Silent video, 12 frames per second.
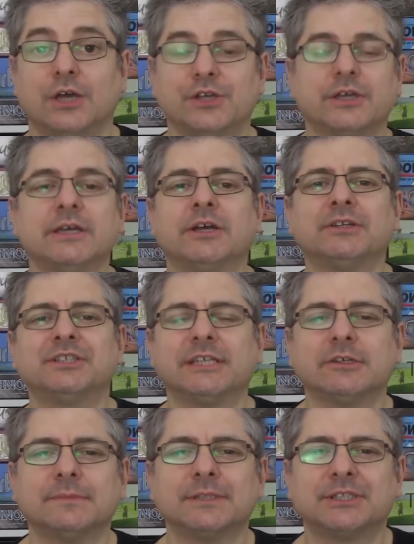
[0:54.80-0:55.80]
You can
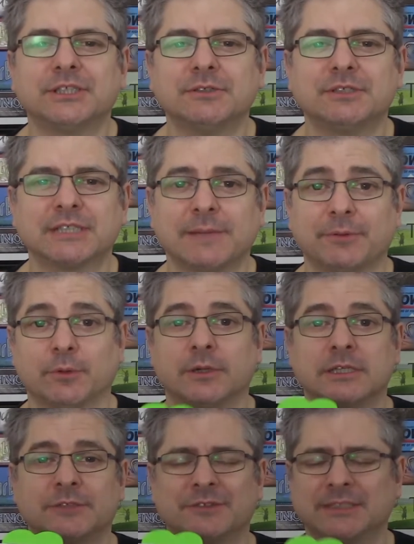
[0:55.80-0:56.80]
consider them as two separate
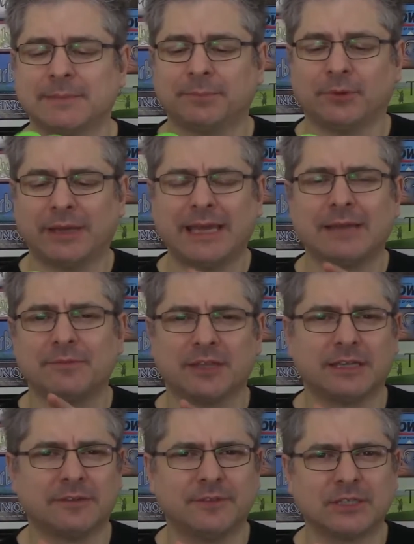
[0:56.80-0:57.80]
words. For example, here I'm
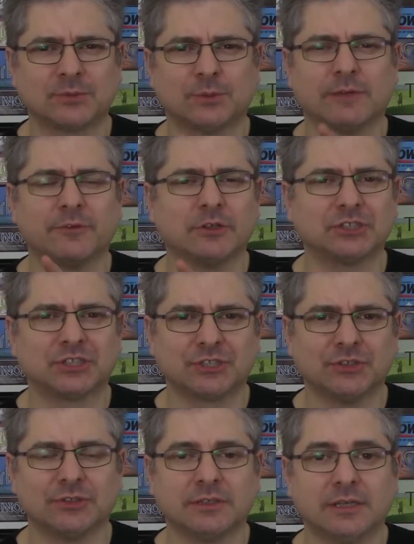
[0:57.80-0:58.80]
thinking of this one. I've got
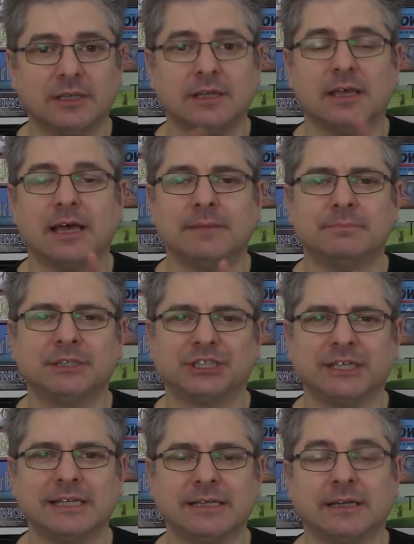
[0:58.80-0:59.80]
sun and
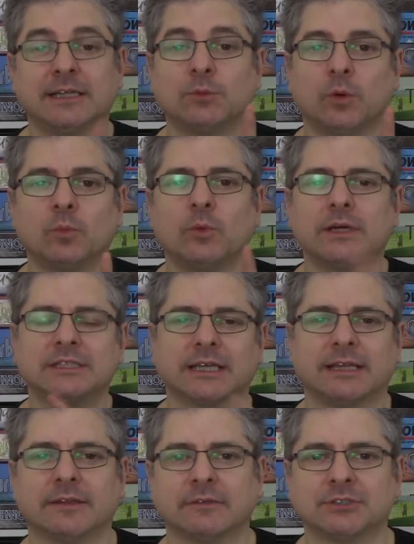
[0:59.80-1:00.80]
machine. I need one word to
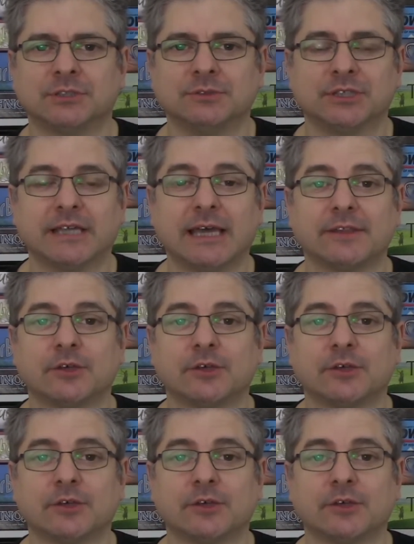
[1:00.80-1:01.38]
connect those two together.